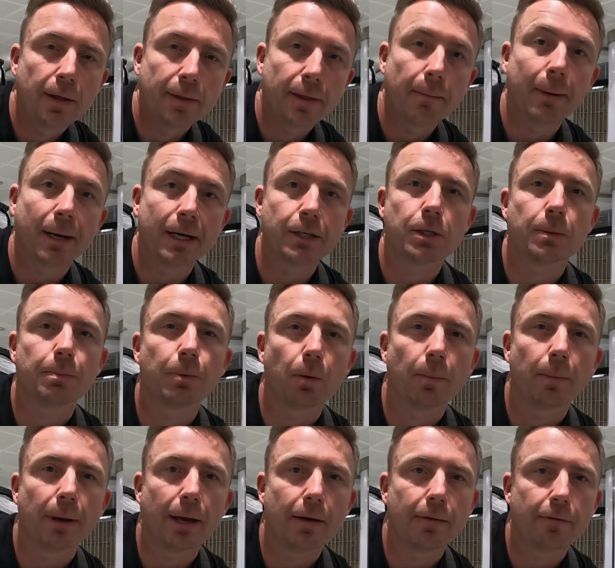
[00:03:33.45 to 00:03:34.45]
they managed to
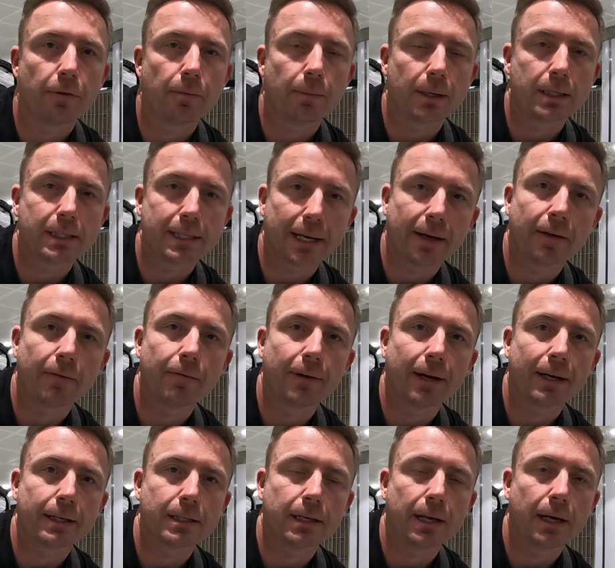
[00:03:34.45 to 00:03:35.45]
book me in for my second
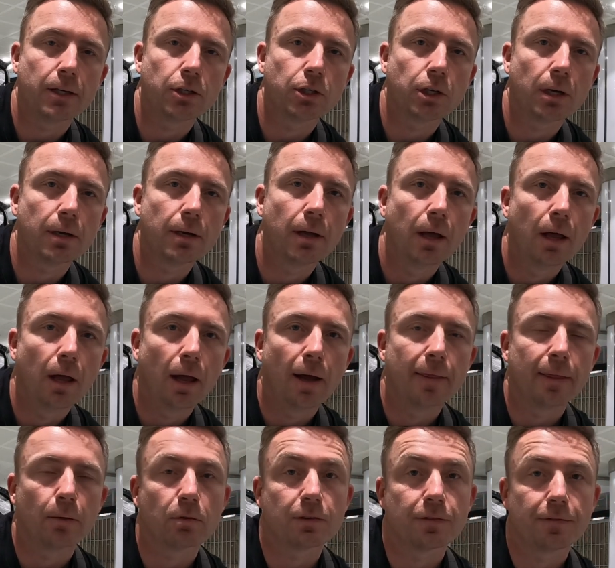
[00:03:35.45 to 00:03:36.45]
vaccination,
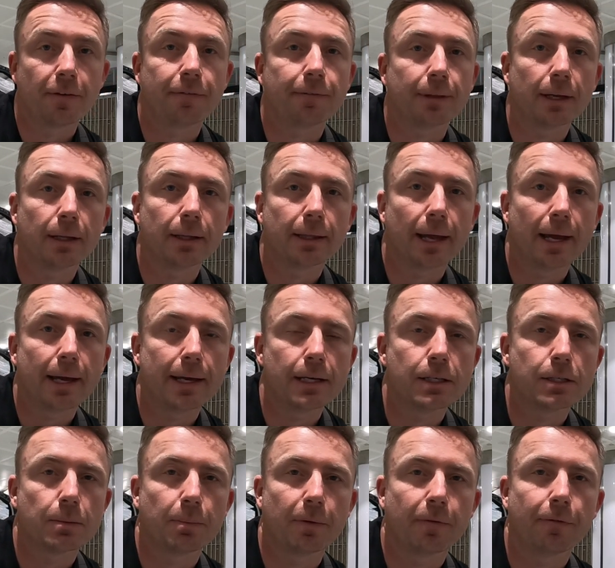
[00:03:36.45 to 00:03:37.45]
and that was 15
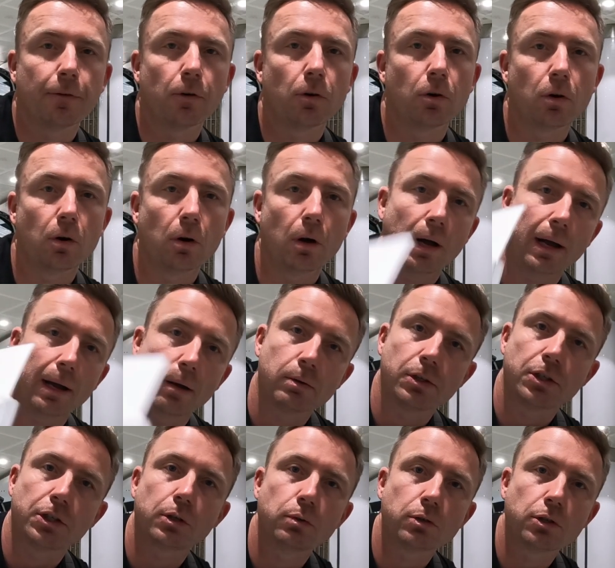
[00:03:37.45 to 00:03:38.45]
days before I
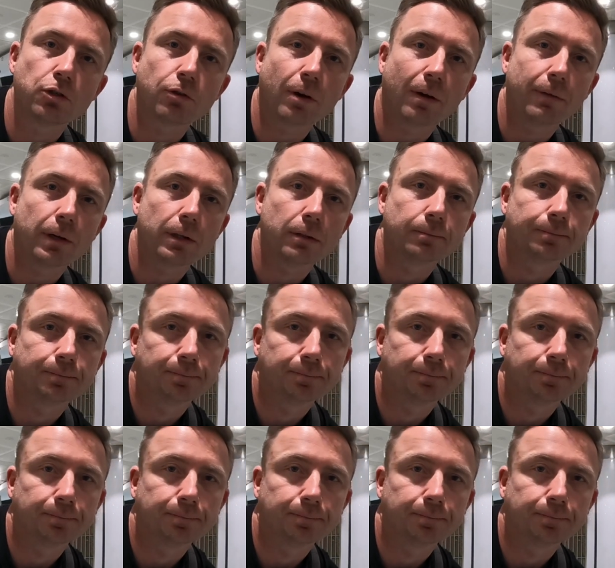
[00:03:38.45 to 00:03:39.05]
was due to travel.